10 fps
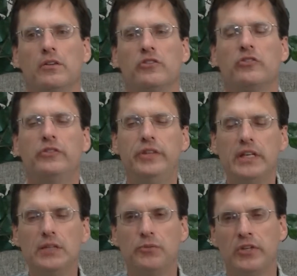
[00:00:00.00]
this
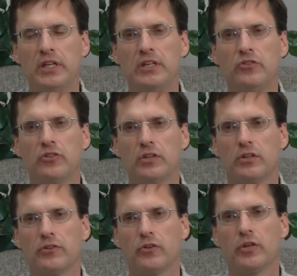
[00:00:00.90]
deep teaching
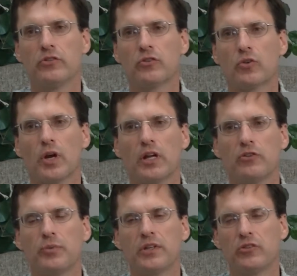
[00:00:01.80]
through His
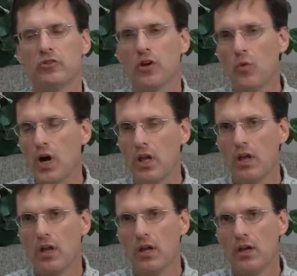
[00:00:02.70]
grace. Because you know what?
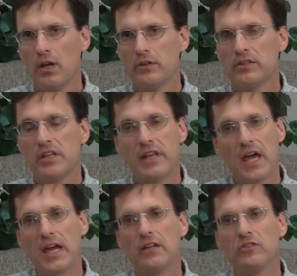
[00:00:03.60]

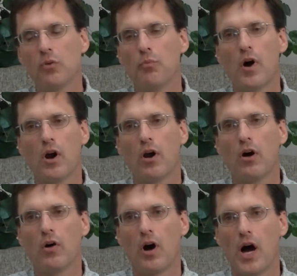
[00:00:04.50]
Today and
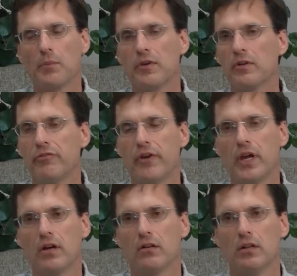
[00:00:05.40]
tomorrow I'm going to
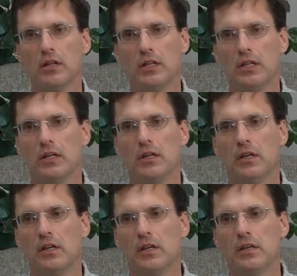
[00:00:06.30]
fail.
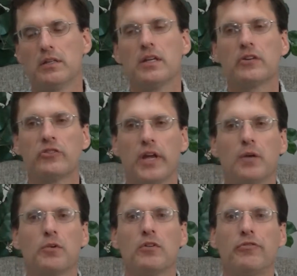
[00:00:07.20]
And the next day
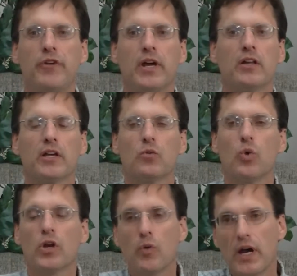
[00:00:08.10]
I'm going to fail. And
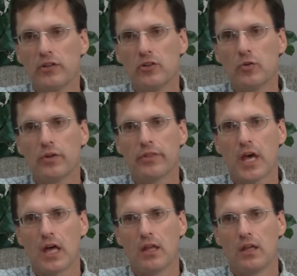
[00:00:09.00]
what do I do with
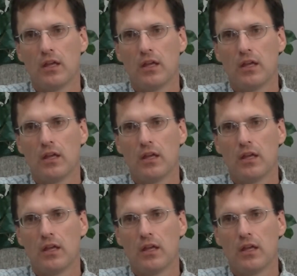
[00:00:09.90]
that?